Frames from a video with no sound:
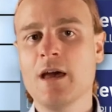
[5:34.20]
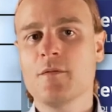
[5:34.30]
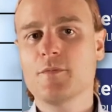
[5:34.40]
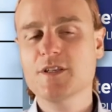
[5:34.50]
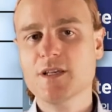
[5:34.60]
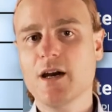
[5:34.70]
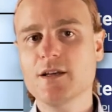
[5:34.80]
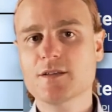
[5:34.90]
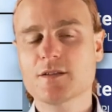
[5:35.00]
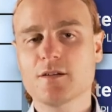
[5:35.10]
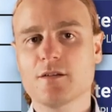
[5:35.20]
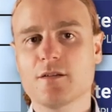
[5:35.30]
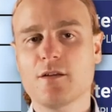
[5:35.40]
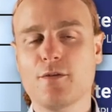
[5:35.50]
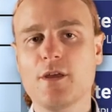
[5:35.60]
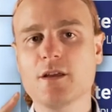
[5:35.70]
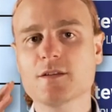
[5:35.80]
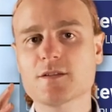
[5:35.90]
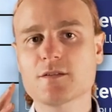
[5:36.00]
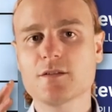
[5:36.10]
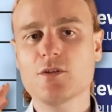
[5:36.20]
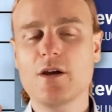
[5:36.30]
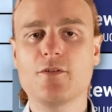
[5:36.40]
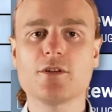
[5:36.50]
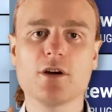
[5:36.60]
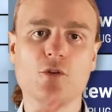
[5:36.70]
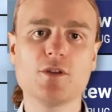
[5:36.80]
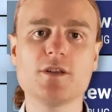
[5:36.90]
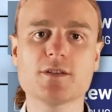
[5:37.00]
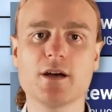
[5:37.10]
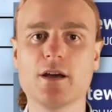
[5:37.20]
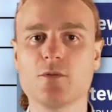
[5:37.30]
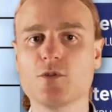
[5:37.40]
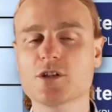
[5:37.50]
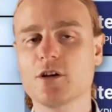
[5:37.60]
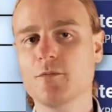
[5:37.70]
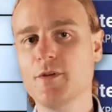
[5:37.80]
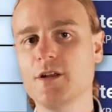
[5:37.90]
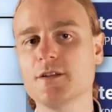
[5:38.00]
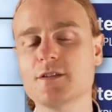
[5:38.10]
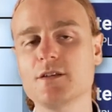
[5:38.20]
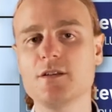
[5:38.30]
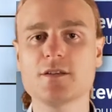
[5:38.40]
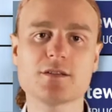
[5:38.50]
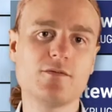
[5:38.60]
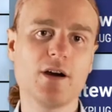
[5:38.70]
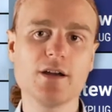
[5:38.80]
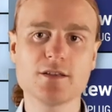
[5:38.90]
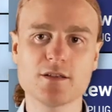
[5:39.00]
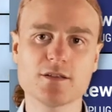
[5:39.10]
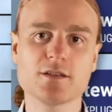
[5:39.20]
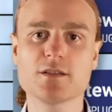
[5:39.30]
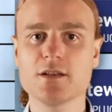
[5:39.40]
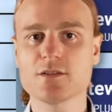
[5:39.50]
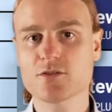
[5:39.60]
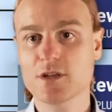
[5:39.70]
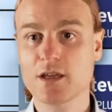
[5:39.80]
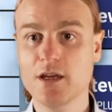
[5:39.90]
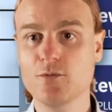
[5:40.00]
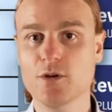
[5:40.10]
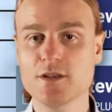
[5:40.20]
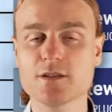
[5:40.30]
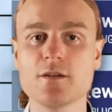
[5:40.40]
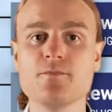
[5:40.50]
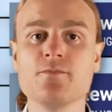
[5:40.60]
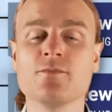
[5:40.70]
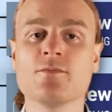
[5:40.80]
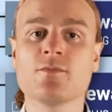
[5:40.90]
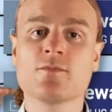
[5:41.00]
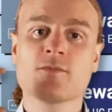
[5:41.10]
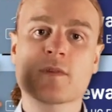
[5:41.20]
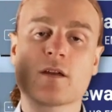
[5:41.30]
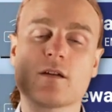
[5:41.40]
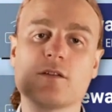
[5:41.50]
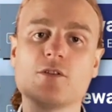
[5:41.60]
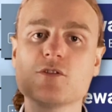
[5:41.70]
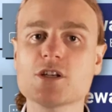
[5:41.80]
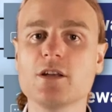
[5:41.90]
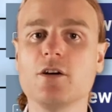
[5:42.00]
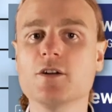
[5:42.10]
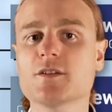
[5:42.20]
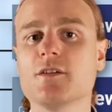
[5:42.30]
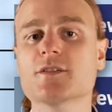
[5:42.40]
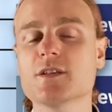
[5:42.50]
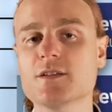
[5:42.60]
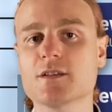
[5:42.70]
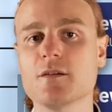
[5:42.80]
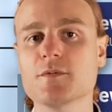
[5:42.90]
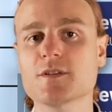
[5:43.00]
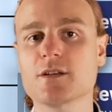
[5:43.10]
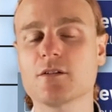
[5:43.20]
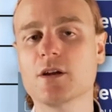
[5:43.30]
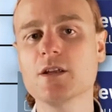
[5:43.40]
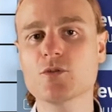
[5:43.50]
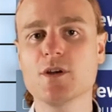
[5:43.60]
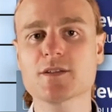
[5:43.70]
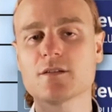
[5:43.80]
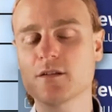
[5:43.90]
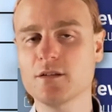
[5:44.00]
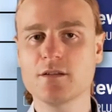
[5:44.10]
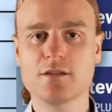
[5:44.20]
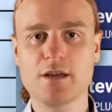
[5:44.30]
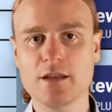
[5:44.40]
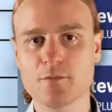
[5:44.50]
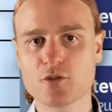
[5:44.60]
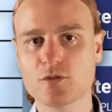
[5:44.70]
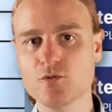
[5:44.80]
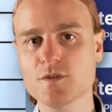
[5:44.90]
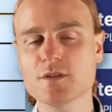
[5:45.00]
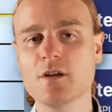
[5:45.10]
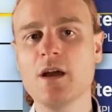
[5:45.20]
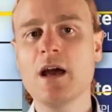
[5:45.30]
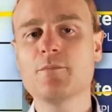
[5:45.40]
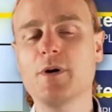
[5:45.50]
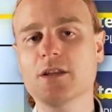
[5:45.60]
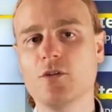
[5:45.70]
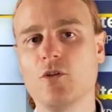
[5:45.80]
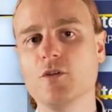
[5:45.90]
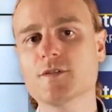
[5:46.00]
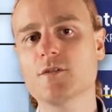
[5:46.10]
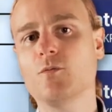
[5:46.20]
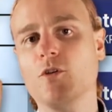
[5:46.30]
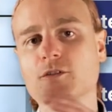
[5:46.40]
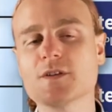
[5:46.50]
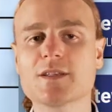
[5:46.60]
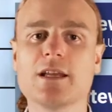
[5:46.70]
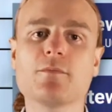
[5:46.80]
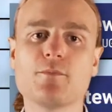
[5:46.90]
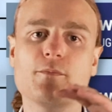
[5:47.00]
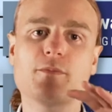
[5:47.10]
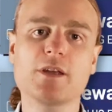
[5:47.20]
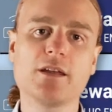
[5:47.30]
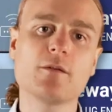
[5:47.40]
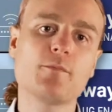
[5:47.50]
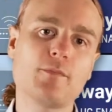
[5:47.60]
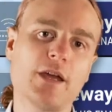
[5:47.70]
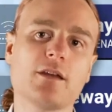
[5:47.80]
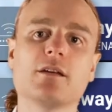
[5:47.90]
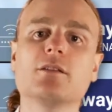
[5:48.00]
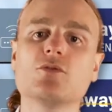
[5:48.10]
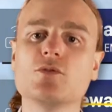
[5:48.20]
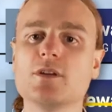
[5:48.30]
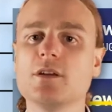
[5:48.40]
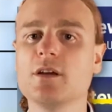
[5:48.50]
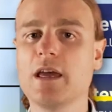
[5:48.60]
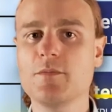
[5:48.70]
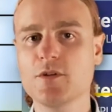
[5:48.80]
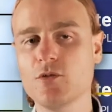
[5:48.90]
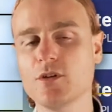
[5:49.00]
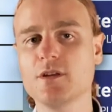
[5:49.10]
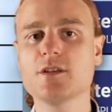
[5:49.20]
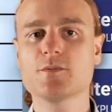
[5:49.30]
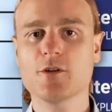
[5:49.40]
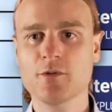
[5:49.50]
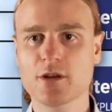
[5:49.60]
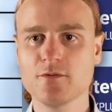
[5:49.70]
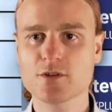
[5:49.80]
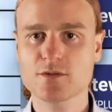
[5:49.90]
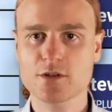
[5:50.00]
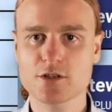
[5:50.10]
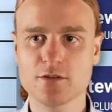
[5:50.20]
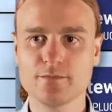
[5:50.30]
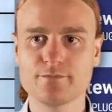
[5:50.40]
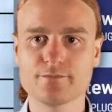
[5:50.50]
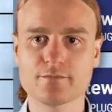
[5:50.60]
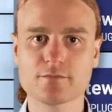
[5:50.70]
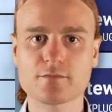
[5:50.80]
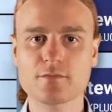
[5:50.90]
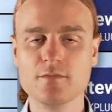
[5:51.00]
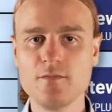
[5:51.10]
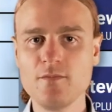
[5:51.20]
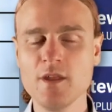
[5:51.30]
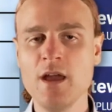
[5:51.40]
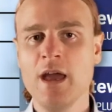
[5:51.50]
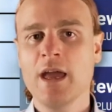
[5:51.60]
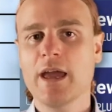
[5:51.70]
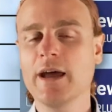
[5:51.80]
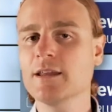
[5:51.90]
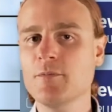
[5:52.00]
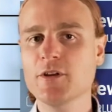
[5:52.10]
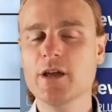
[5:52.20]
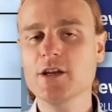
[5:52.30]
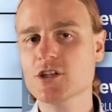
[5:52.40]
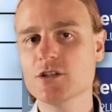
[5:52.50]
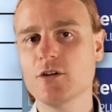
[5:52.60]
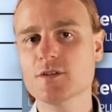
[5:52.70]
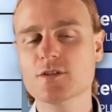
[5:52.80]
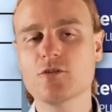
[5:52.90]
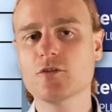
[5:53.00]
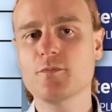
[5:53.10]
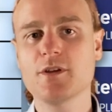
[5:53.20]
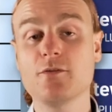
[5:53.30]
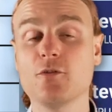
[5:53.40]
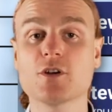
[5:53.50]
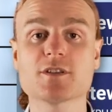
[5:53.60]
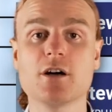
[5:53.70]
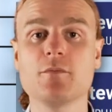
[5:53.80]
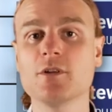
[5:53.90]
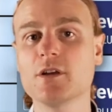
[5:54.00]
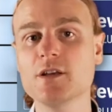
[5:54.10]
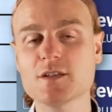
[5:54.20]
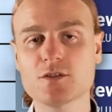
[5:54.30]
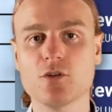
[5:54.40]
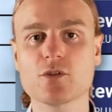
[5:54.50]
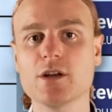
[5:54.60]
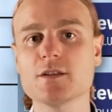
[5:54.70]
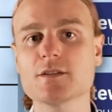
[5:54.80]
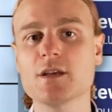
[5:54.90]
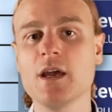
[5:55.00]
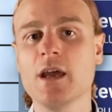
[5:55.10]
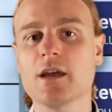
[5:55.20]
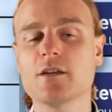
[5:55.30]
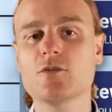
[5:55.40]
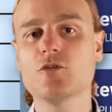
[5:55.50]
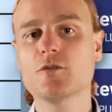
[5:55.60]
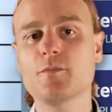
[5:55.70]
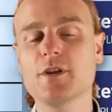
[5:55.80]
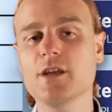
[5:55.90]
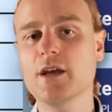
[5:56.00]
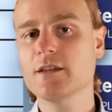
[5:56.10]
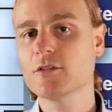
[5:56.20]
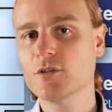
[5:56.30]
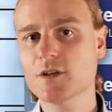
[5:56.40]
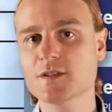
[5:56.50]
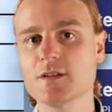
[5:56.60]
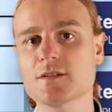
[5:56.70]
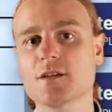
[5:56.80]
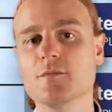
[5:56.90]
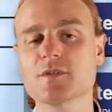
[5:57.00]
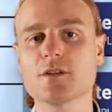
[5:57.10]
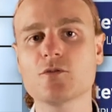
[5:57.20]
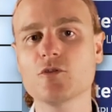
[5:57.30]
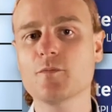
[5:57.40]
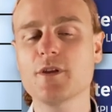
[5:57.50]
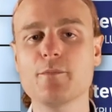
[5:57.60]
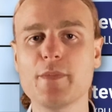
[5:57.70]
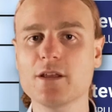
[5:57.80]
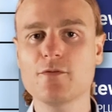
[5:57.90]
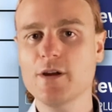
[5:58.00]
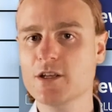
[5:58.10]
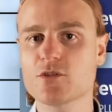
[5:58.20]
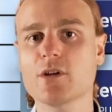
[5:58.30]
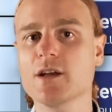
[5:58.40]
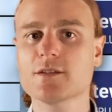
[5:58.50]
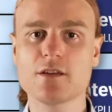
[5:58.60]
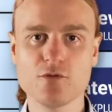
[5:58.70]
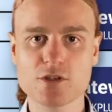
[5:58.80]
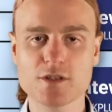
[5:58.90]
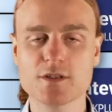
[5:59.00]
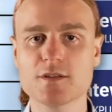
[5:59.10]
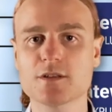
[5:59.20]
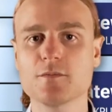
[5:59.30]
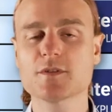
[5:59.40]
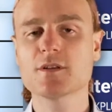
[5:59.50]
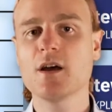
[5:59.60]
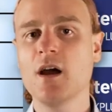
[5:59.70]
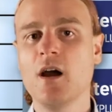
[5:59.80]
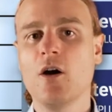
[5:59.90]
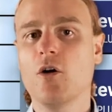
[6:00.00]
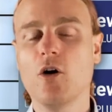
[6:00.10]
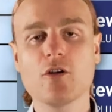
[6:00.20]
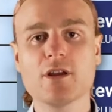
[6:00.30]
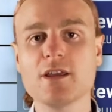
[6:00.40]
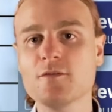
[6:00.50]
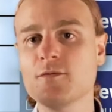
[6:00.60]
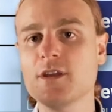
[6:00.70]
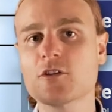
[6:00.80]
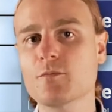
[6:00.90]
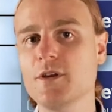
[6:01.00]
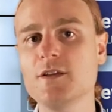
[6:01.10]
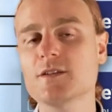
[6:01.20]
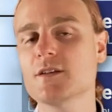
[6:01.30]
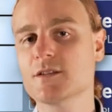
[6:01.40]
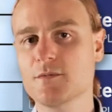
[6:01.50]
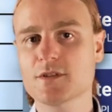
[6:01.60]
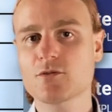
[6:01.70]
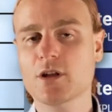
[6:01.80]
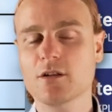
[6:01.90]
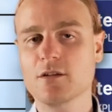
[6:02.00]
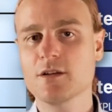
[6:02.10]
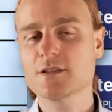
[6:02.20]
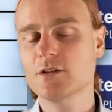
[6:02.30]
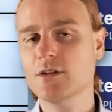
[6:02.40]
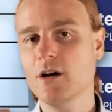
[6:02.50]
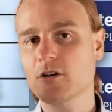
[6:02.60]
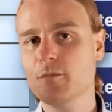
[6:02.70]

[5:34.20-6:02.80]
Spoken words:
Besides the things you have on the OT side, which are PLCs, devices, and sensors and gateways, you usually also have systems that are interested in the data produced, but also want to send data back into the MQTT Sparkplug infrastructure. And application nodes could be, for example, historians, it could be analytics systems, it could be manufacturing execution systems, or even ERP systems directly. So there are